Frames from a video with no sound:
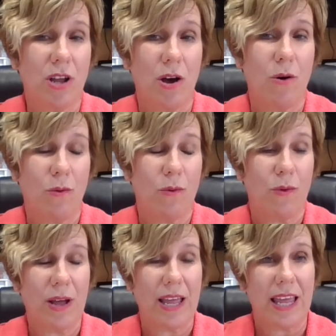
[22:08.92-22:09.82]
know
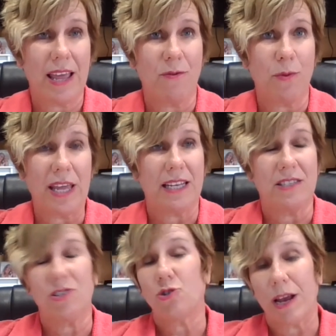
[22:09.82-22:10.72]
if we can
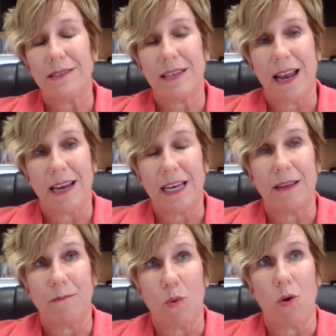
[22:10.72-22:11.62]
stress that
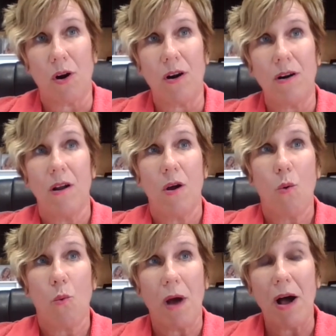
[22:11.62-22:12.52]
anymore.
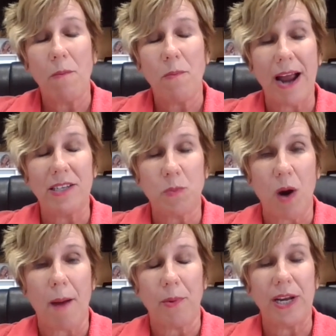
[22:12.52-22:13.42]
Well-priced
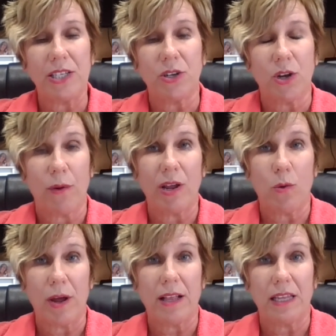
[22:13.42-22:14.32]
properties are going
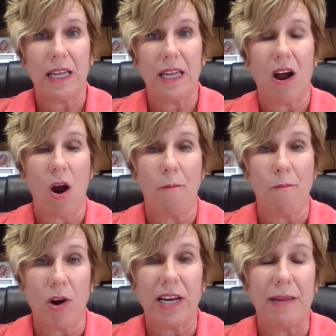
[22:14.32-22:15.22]
quickly. Our
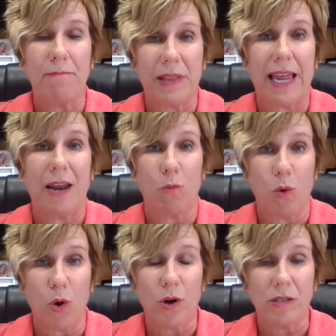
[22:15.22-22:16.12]
marketing plan
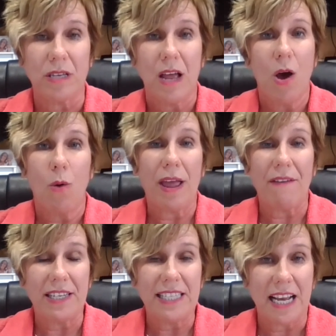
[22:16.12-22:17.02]
works. We
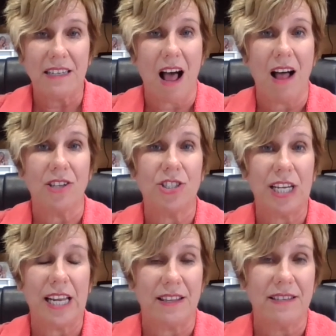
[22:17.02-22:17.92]
have the
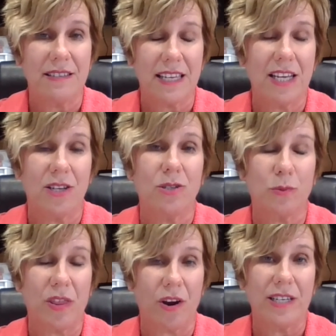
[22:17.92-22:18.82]
technology and the skills
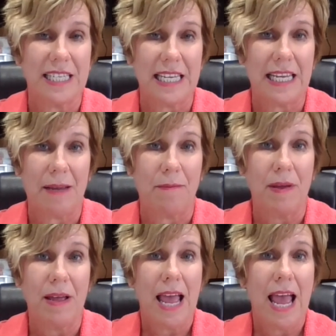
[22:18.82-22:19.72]
with our team.
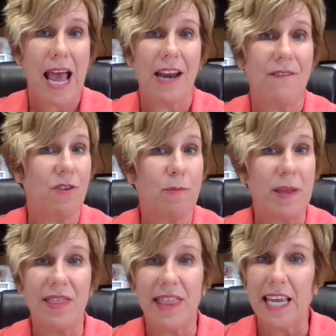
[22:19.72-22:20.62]
And if you've
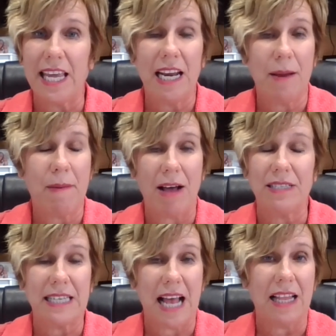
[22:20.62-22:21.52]
been thinking about
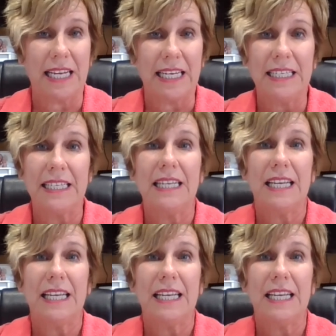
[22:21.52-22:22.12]
selling,